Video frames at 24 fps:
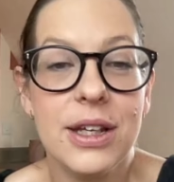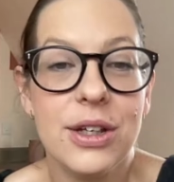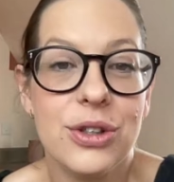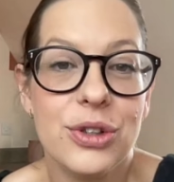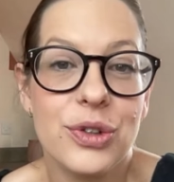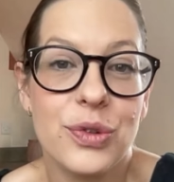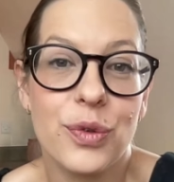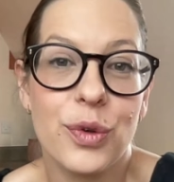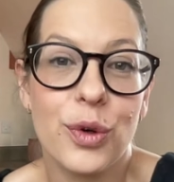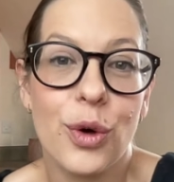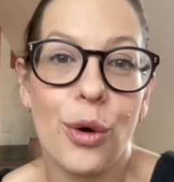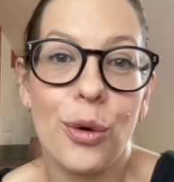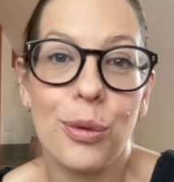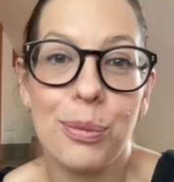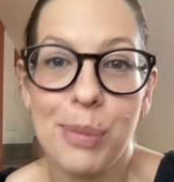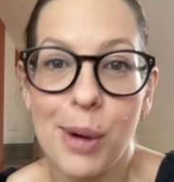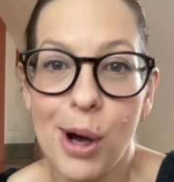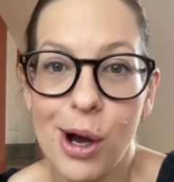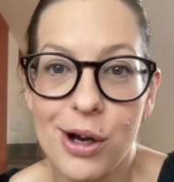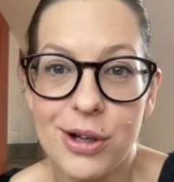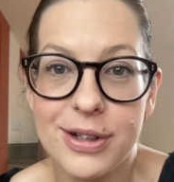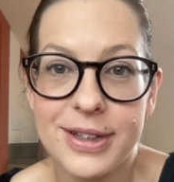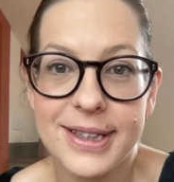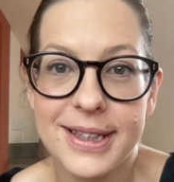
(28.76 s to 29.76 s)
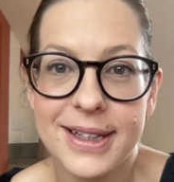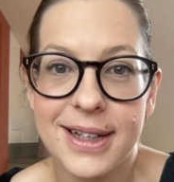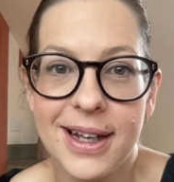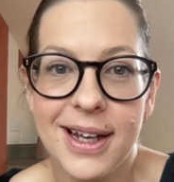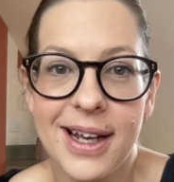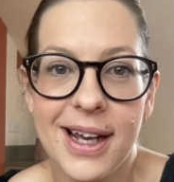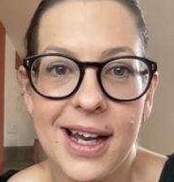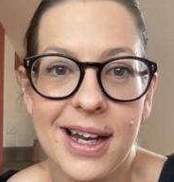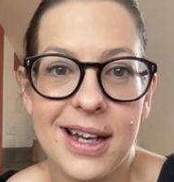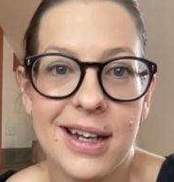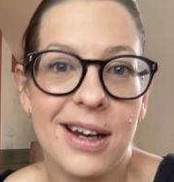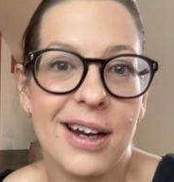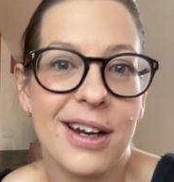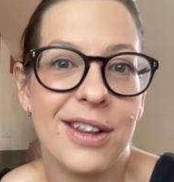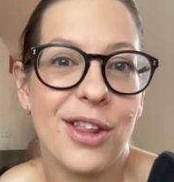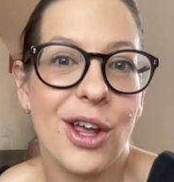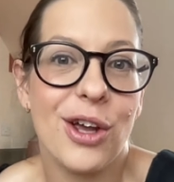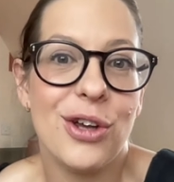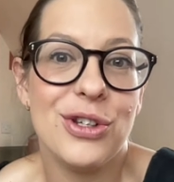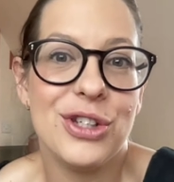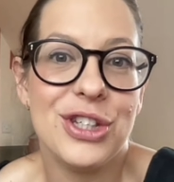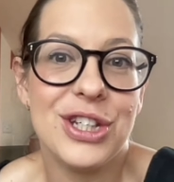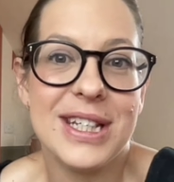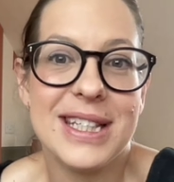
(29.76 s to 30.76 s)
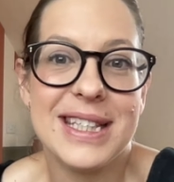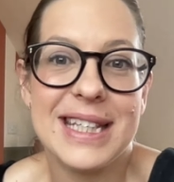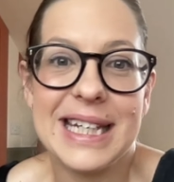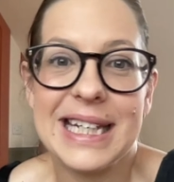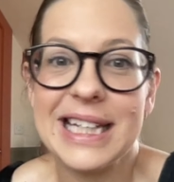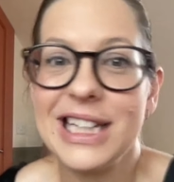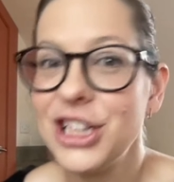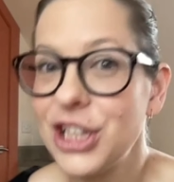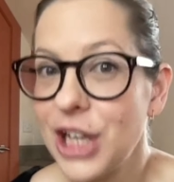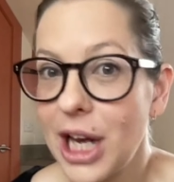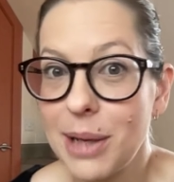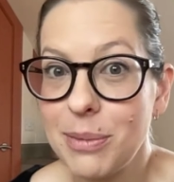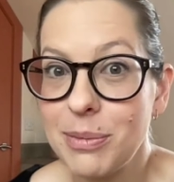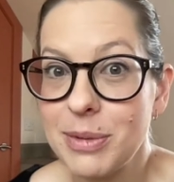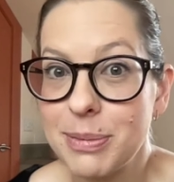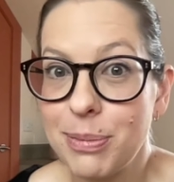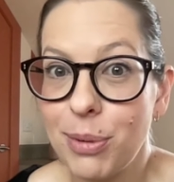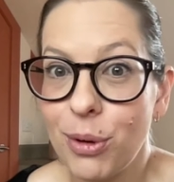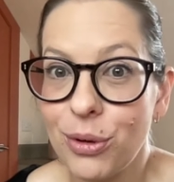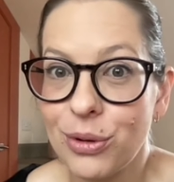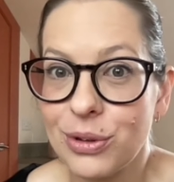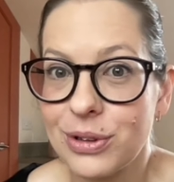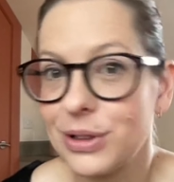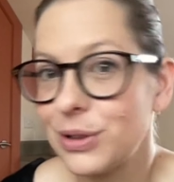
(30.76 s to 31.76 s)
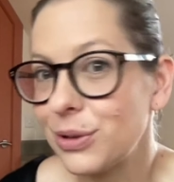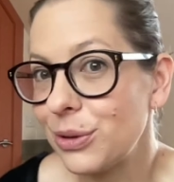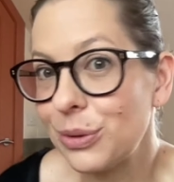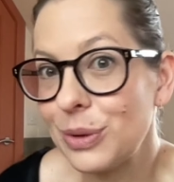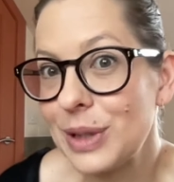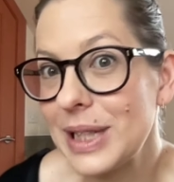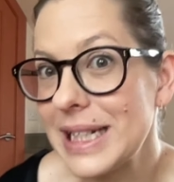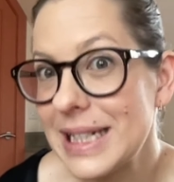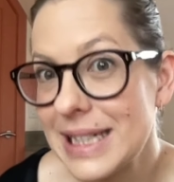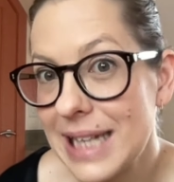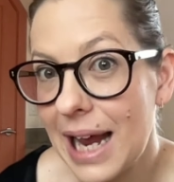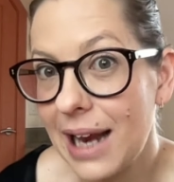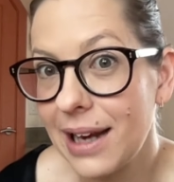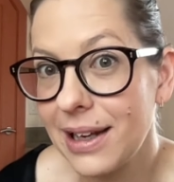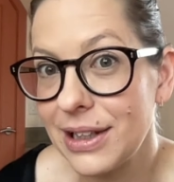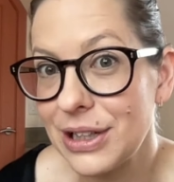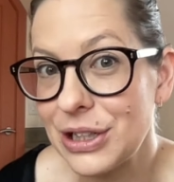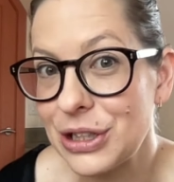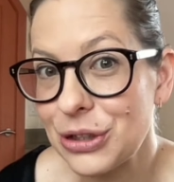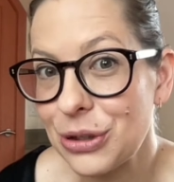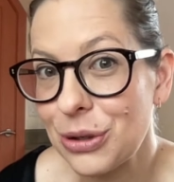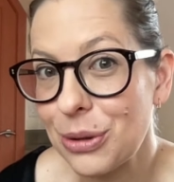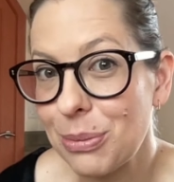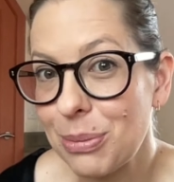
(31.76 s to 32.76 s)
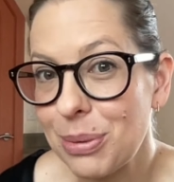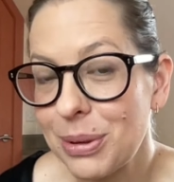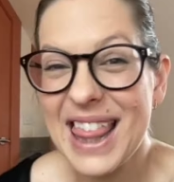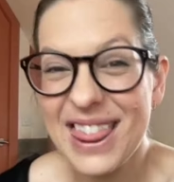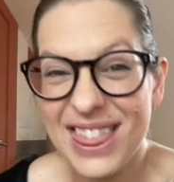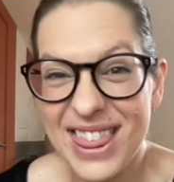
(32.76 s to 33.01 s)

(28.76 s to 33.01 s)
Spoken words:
used for gold bars, like those you see in James Bond or the Italian Job.